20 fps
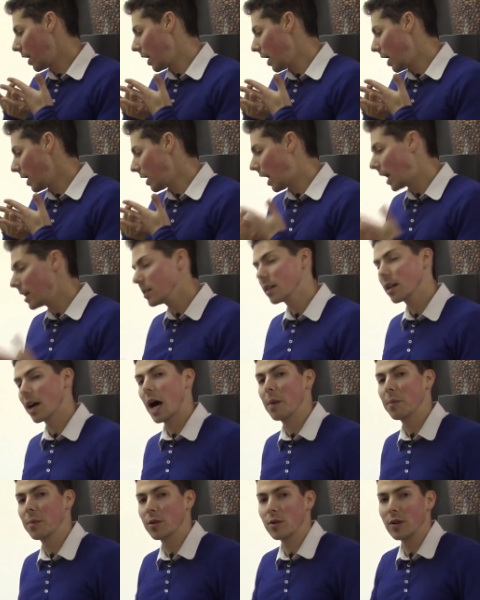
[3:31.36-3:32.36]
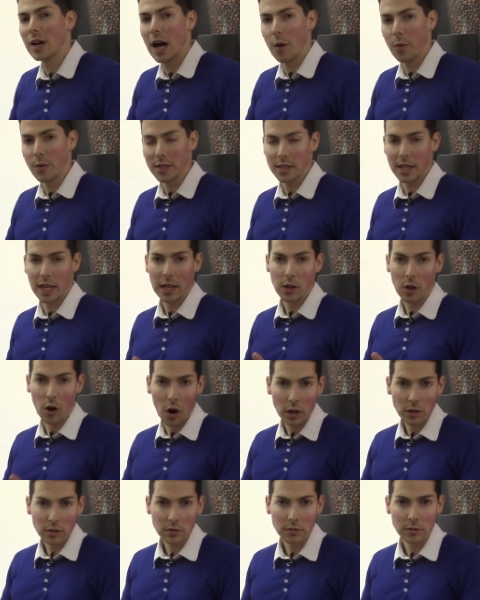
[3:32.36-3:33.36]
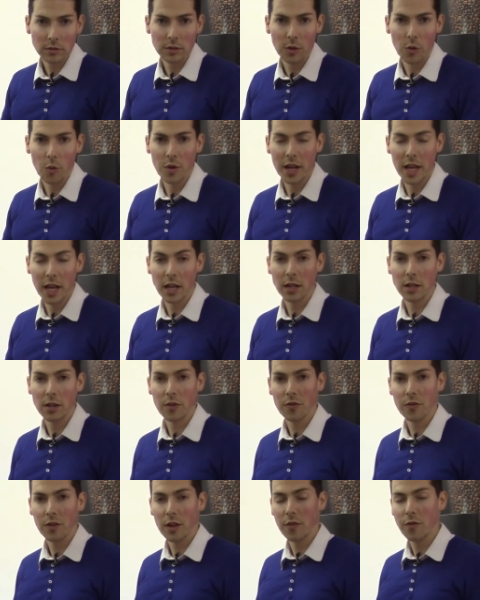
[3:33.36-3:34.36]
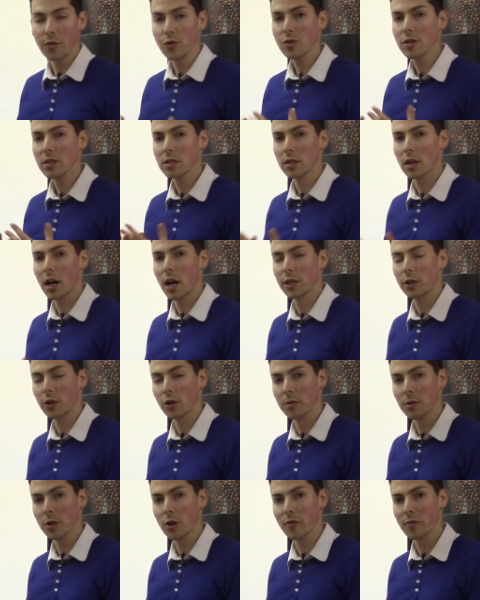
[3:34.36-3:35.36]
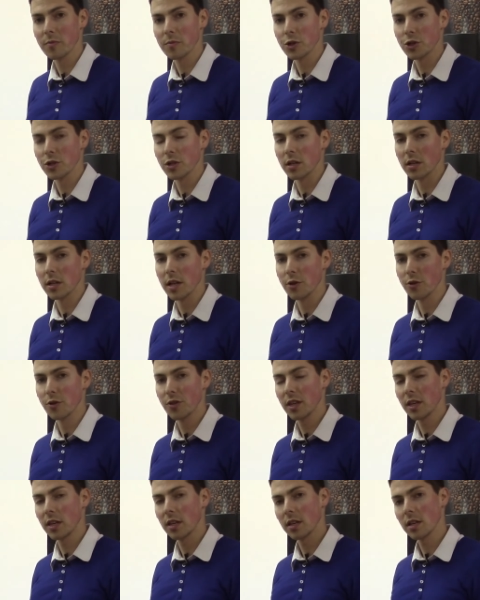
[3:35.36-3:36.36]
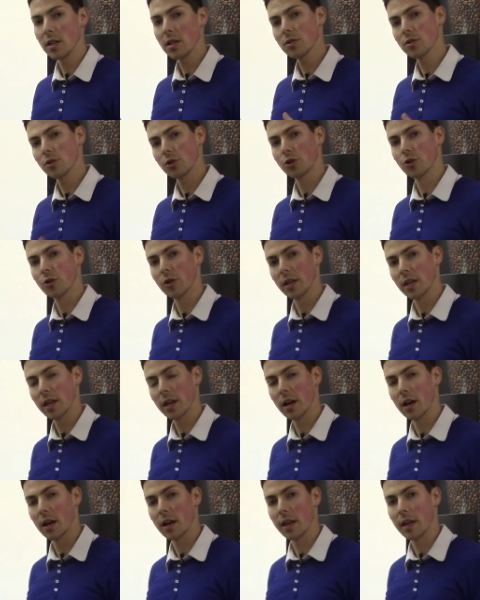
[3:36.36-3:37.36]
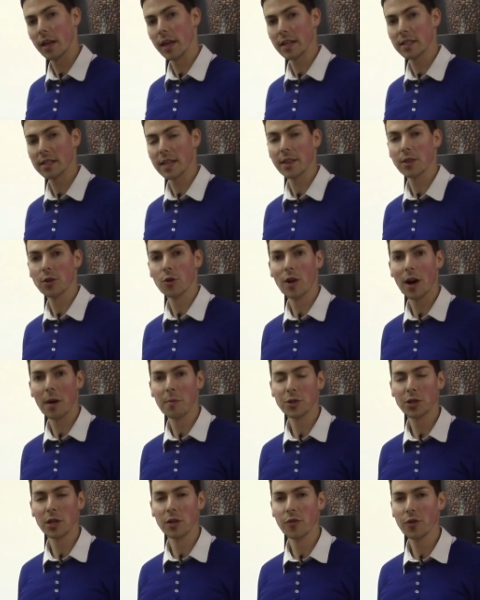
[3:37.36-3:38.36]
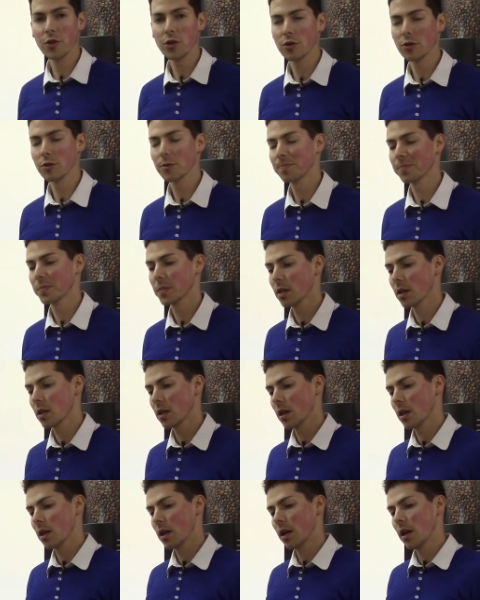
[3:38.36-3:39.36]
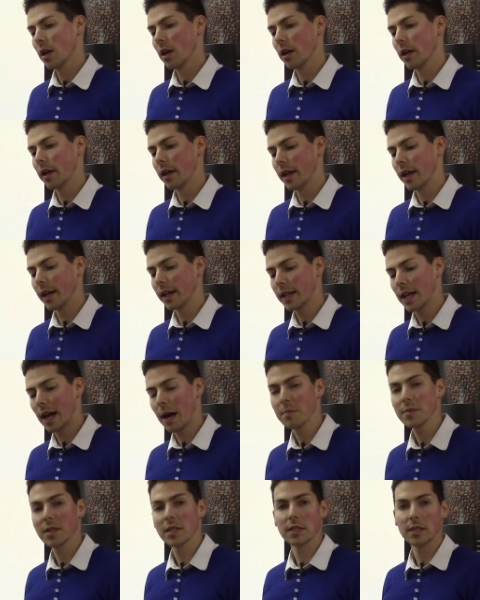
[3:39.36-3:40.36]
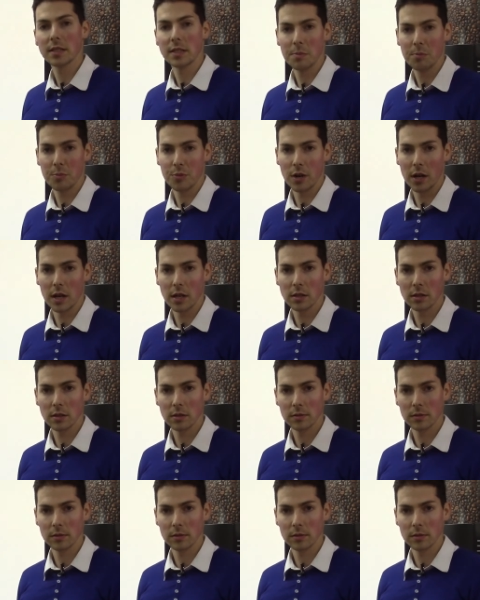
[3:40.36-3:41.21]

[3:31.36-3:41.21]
an undeniable, I would say, con or negative, if you're deciding on a coffee machine and you're thinking, is the Jura GIGA X8 the right machine for you? It comes at a steep price,